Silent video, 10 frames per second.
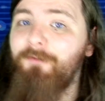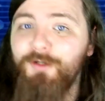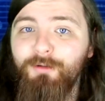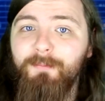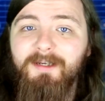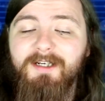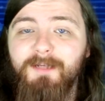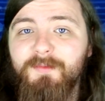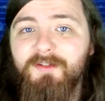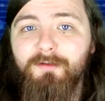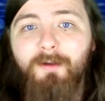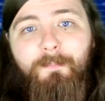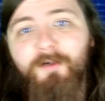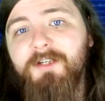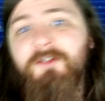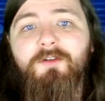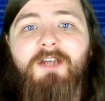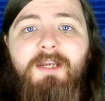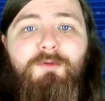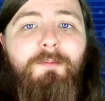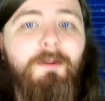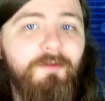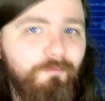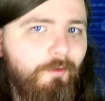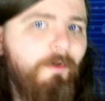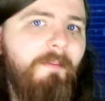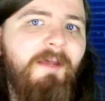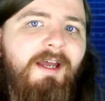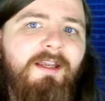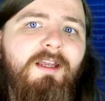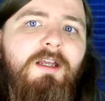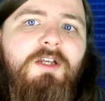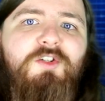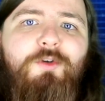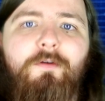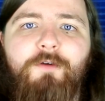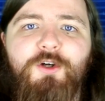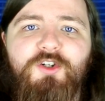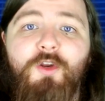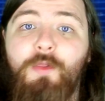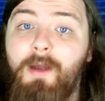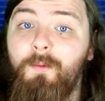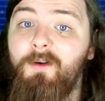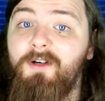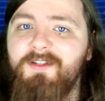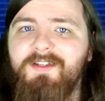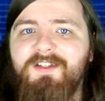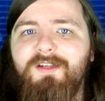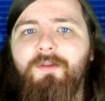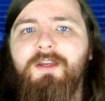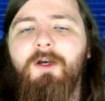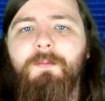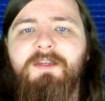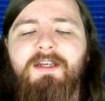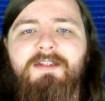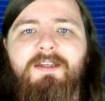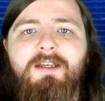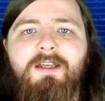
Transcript: a new update comes through and breaks your game, you'll be able to roll it back to a version that works until an update